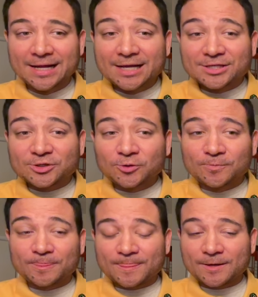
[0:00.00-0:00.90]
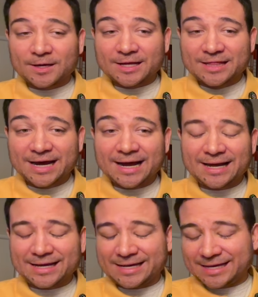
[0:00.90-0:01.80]
So that
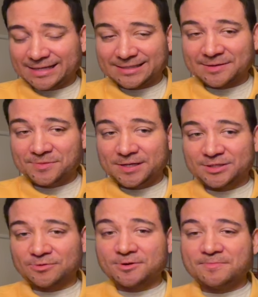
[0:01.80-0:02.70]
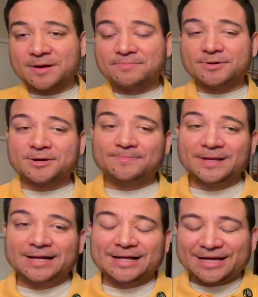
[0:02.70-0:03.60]
is something to remember.
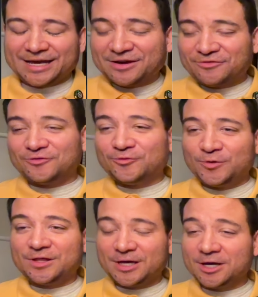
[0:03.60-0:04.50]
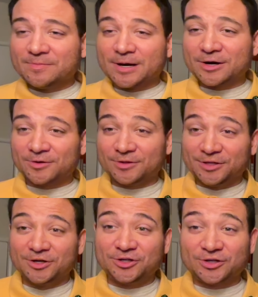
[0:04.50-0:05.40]
If we think about
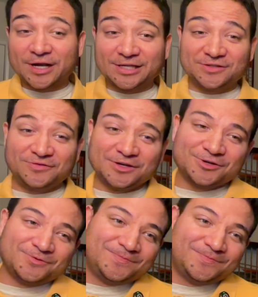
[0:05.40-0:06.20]
literature as film,